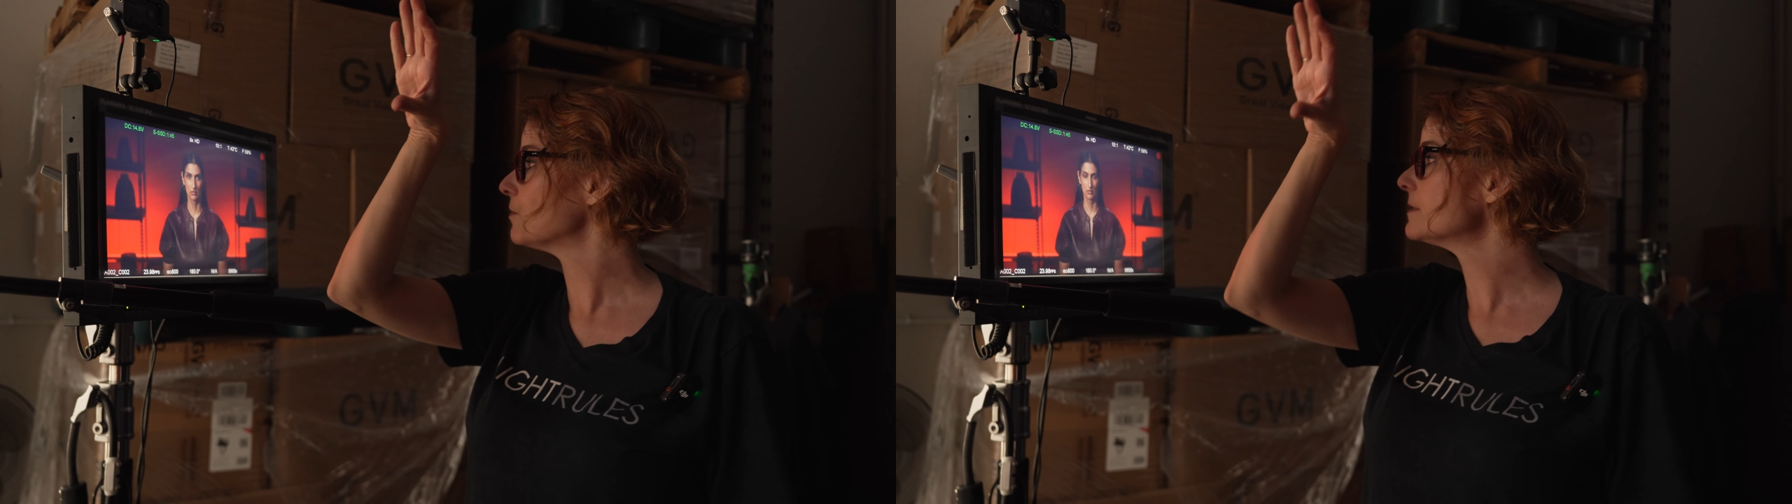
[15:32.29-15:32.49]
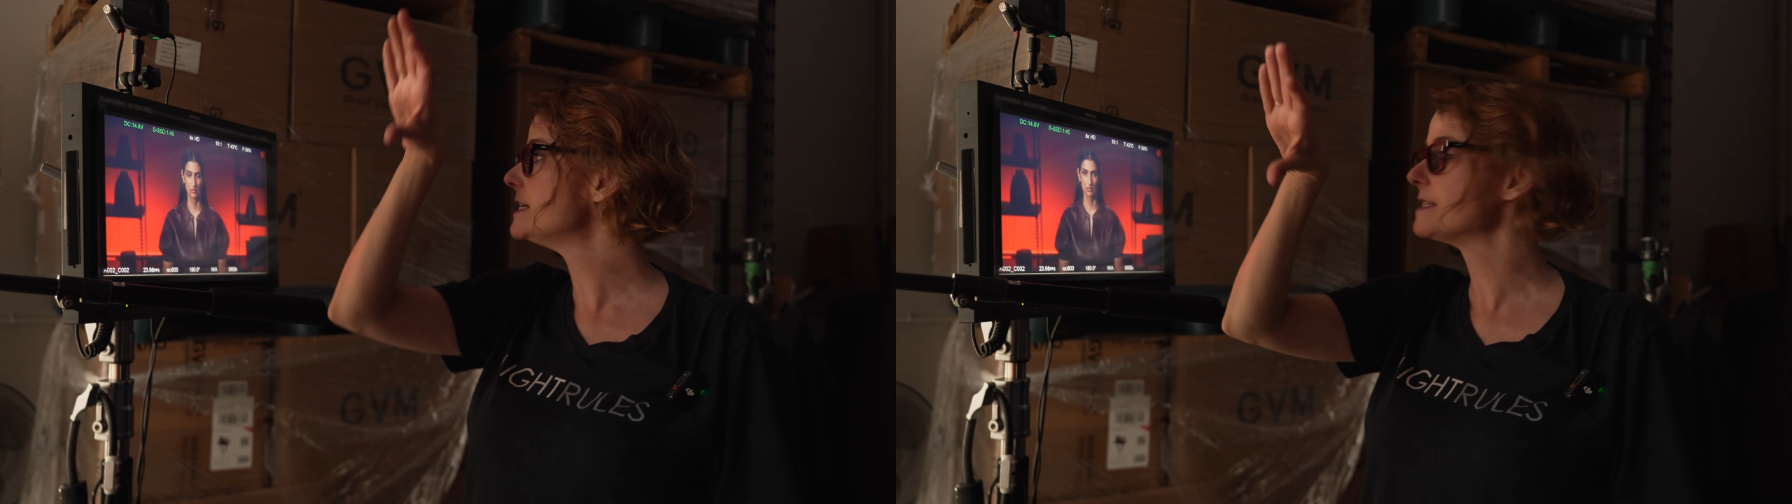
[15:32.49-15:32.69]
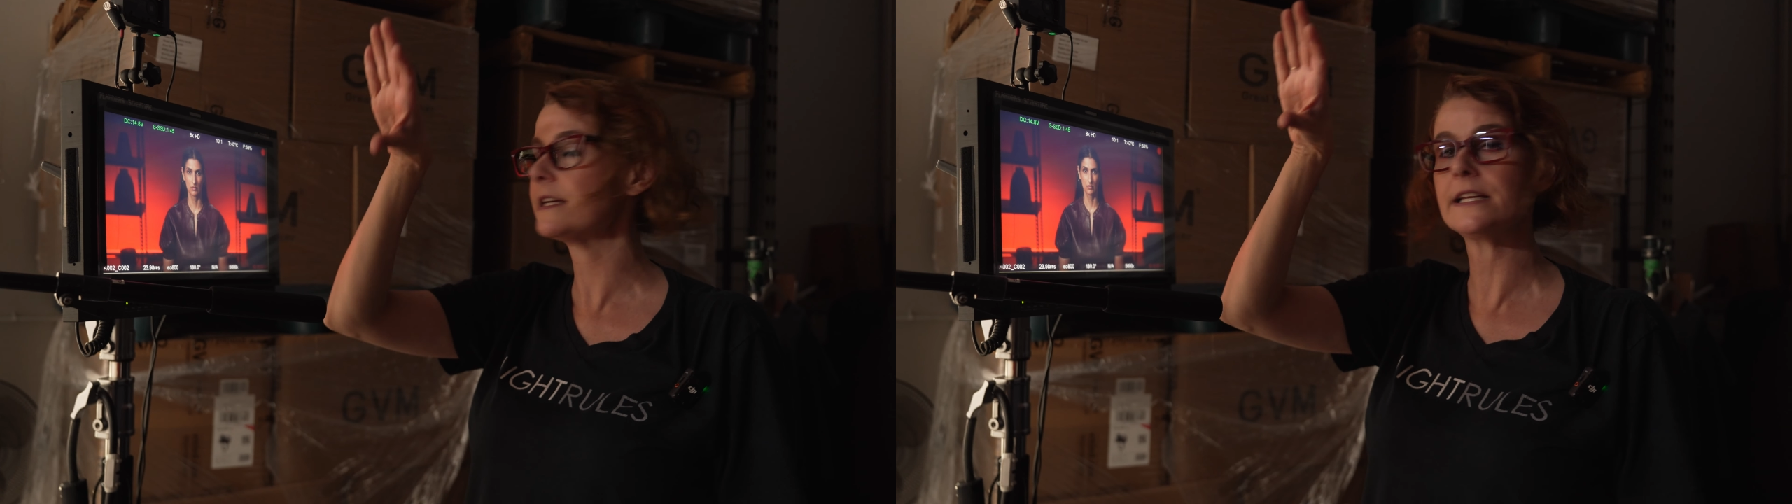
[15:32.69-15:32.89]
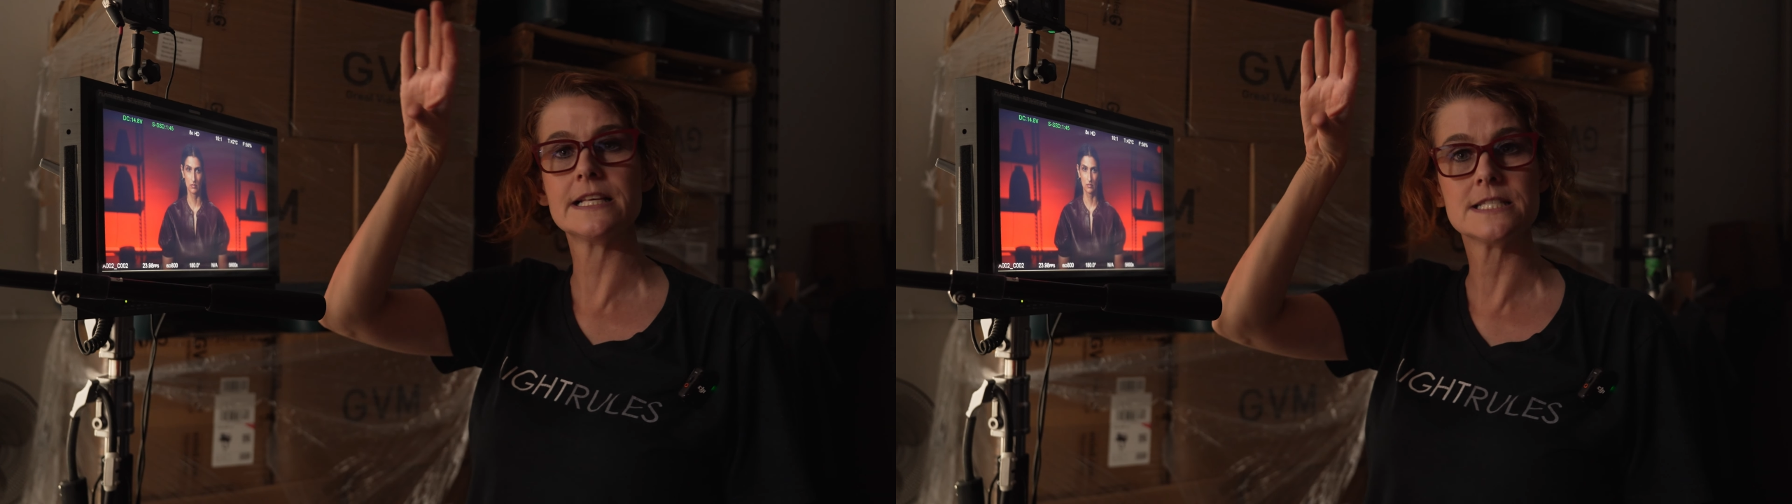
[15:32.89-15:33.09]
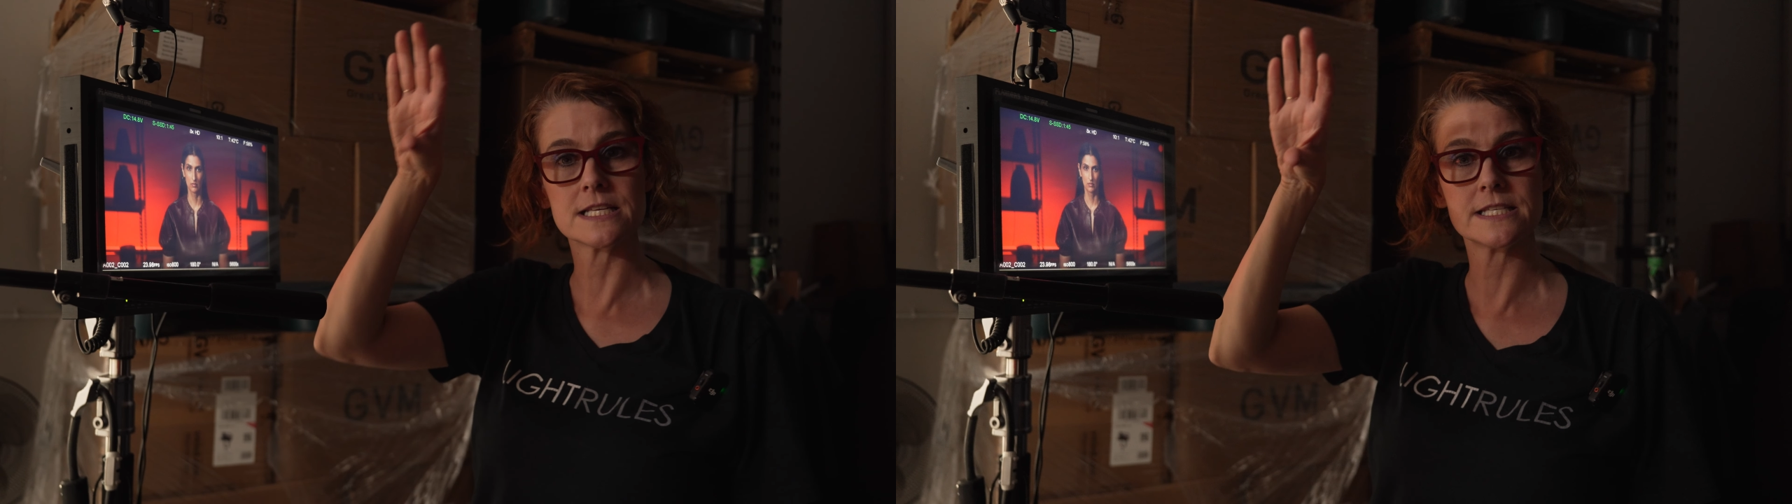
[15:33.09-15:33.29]
the reason
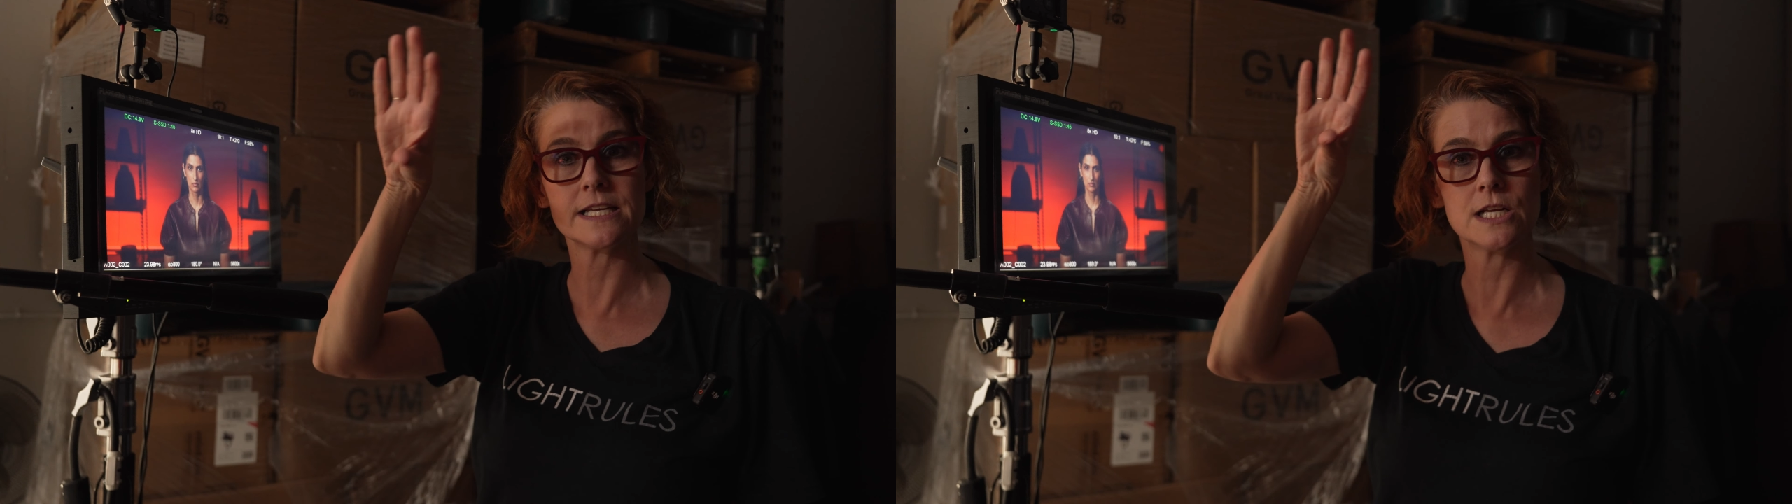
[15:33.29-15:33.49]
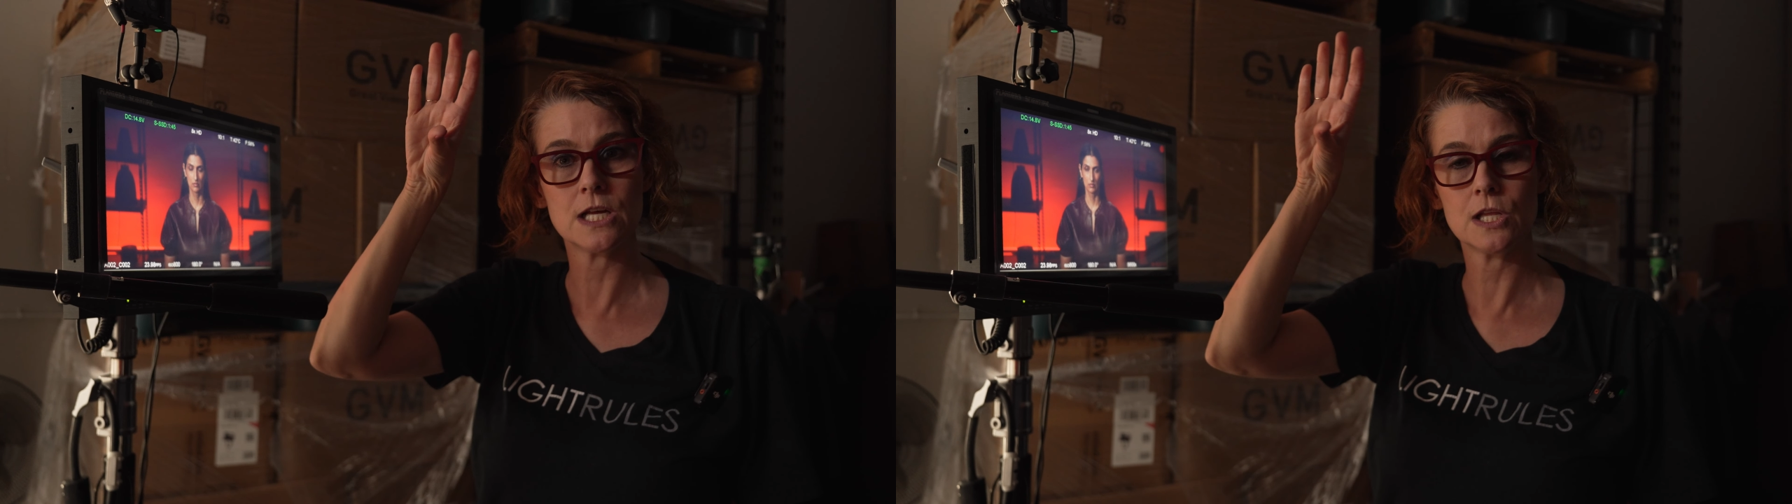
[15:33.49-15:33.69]
it doesn't